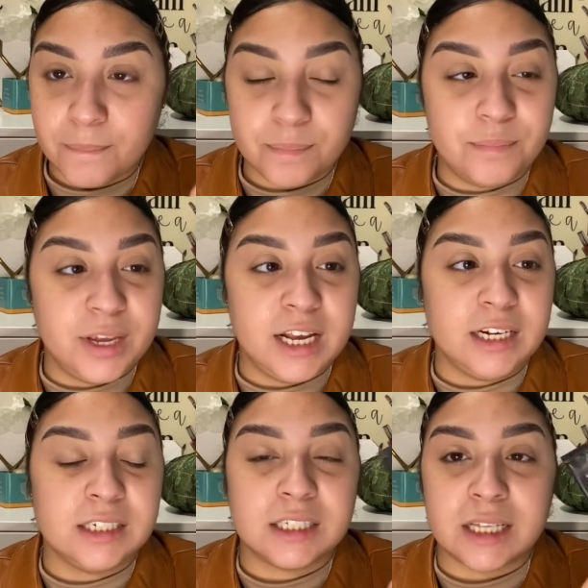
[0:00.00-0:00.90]

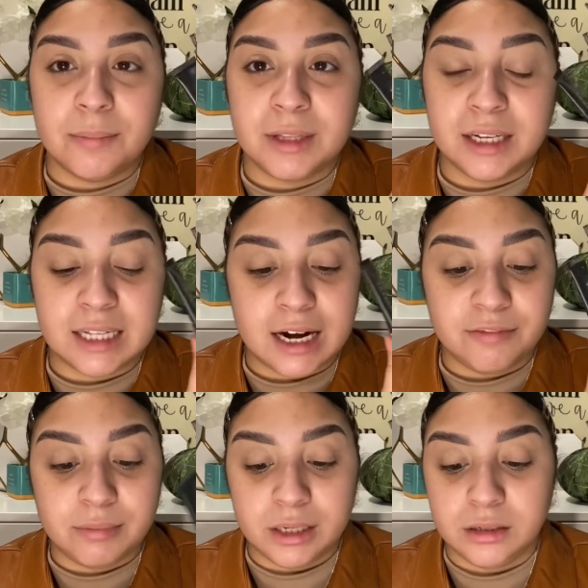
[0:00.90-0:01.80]
been something that I've
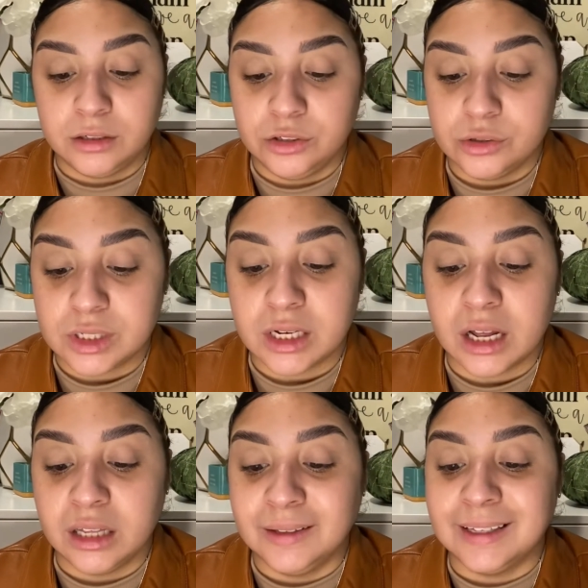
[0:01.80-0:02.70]
been using
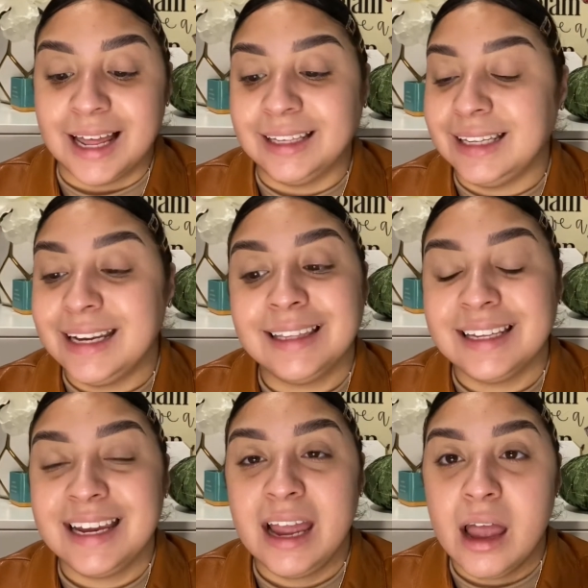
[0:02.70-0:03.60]
a lot
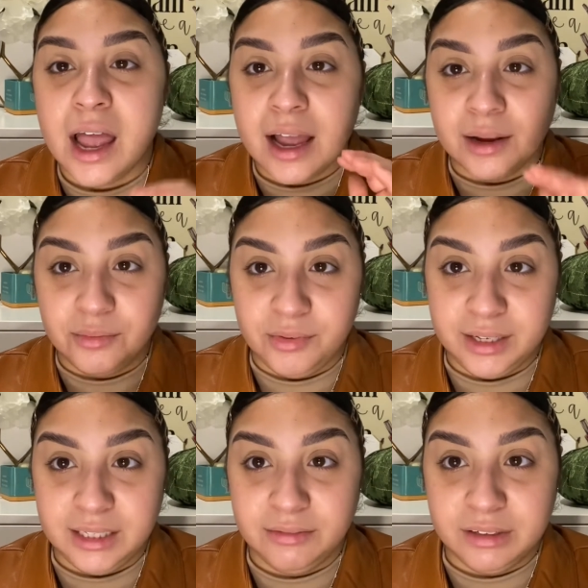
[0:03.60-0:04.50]
lately. I
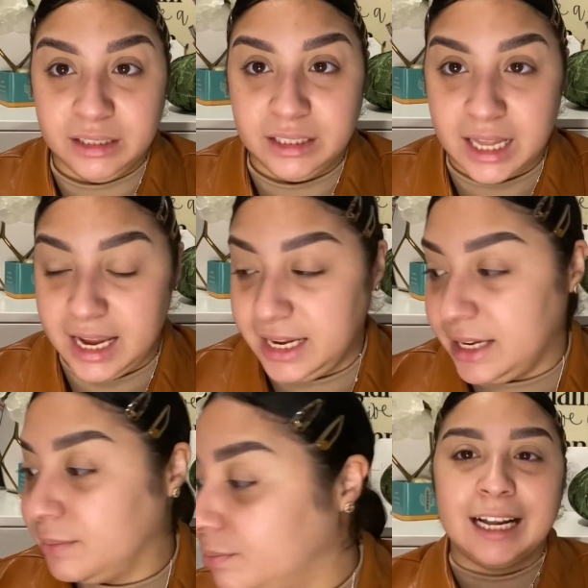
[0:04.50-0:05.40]
really like
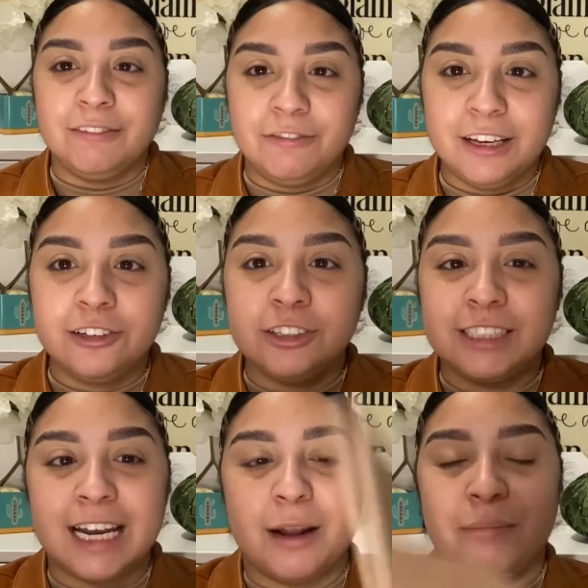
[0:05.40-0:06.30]
it. I figured
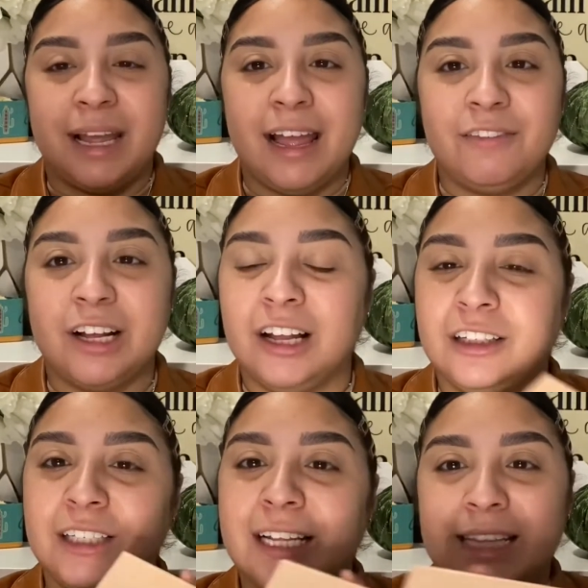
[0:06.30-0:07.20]
that I might have a color
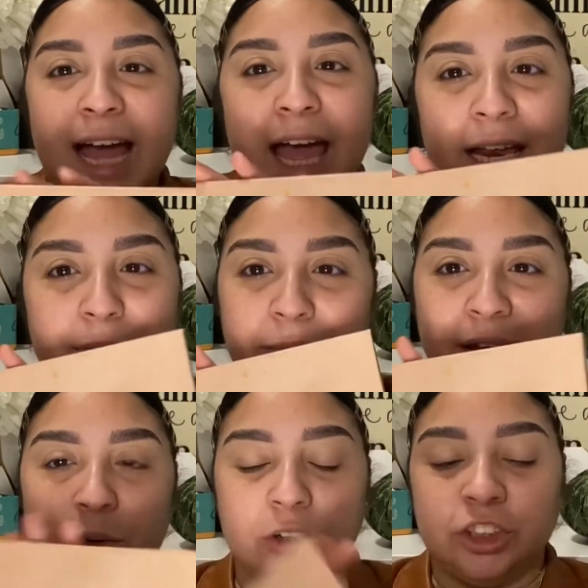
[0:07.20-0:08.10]
like that in my
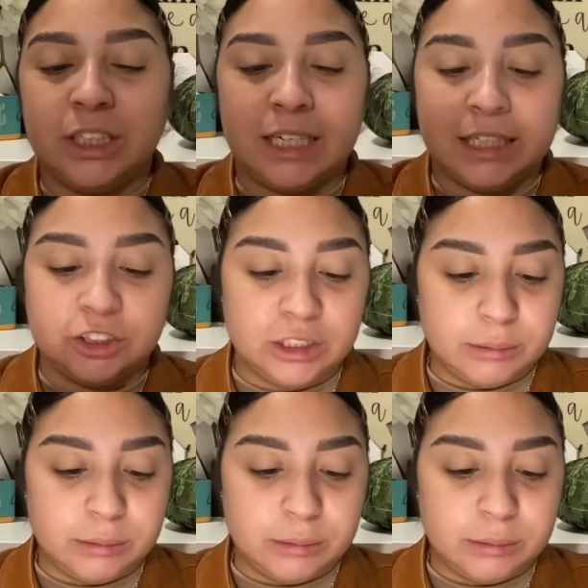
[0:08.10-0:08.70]
Orgy collection